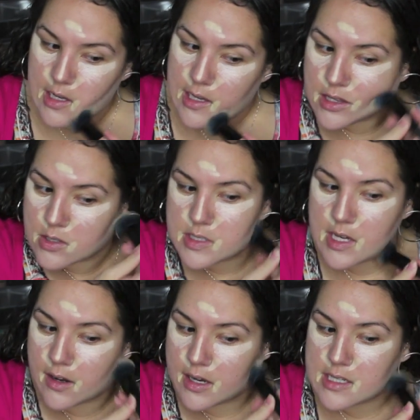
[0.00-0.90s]
in those
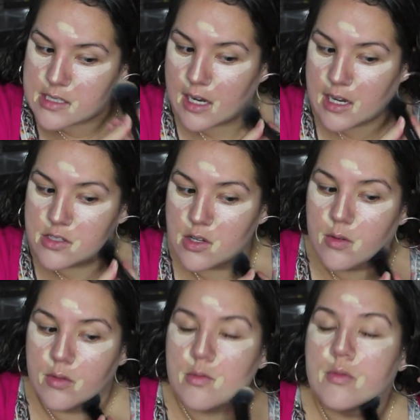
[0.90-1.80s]
areas, and I
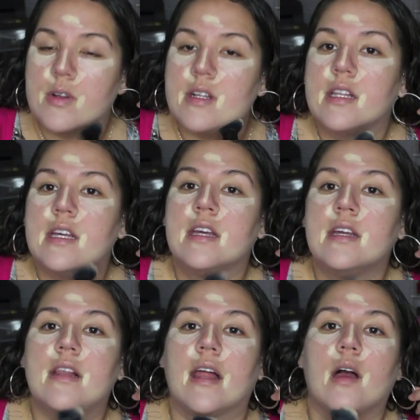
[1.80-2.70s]
don't
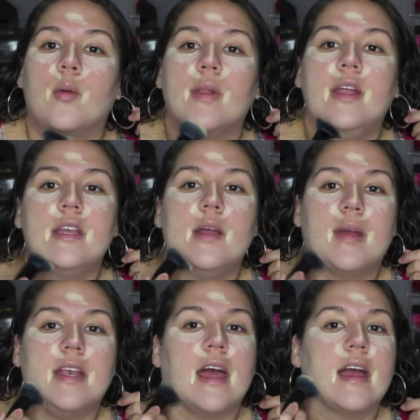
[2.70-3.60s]
really, like, I'll blend it on
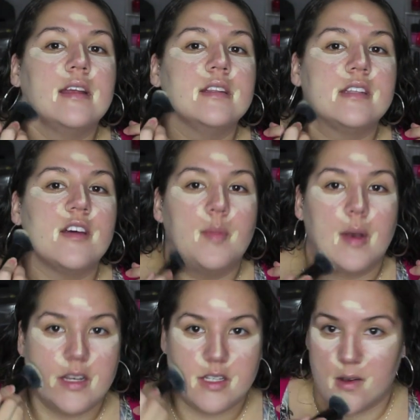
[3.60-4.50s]
my neck and stuff, but
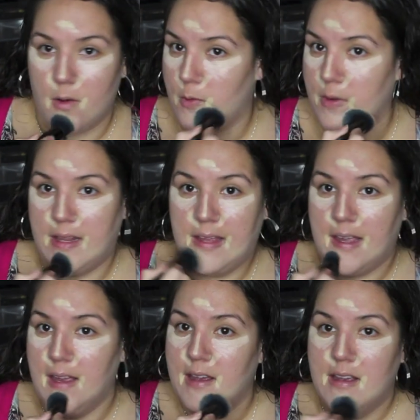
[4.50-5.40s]
I don't
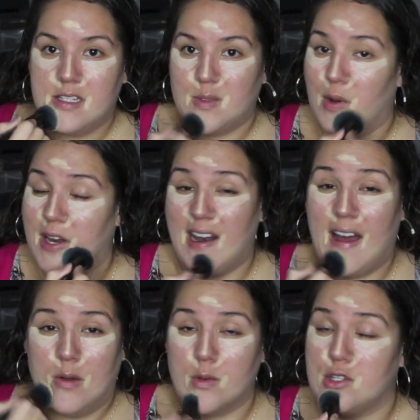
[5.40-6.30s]
really spread it
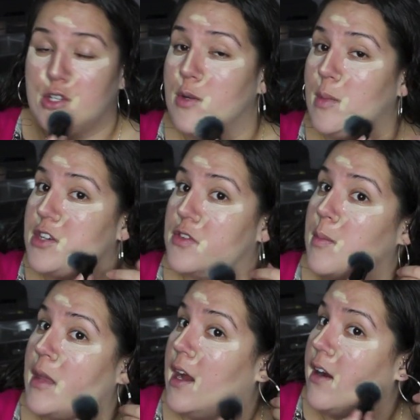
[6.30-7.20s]
out too much from
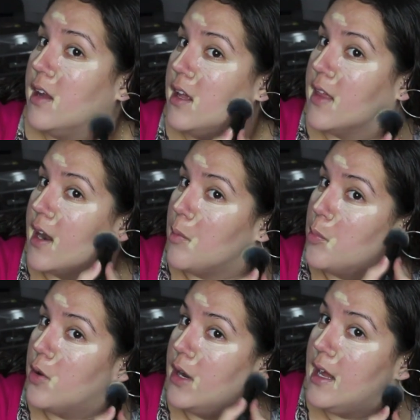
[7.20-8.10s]
the area that I
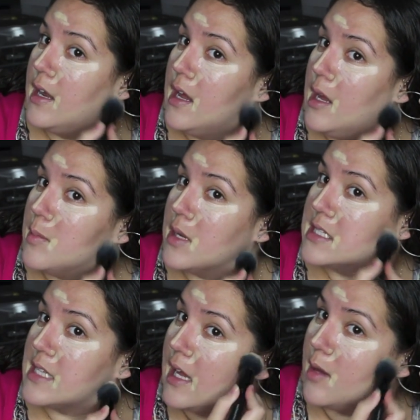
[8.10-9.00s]
put it,
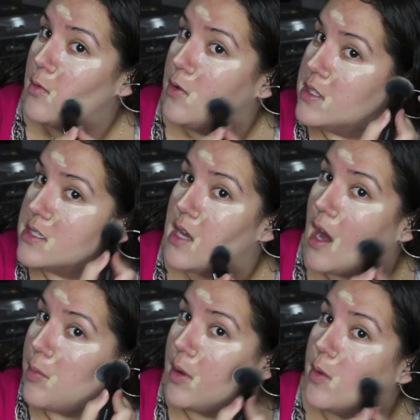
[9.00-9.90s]
because I am going to
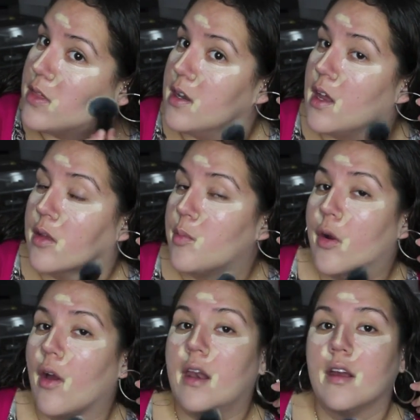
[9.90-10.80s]
top it with another
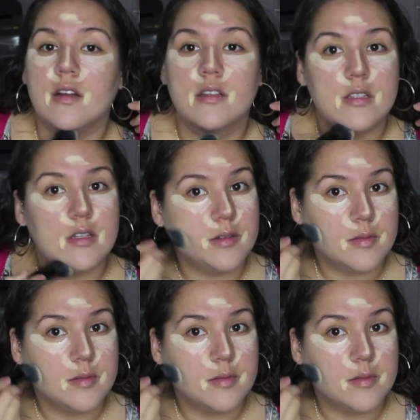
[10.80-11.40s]
product.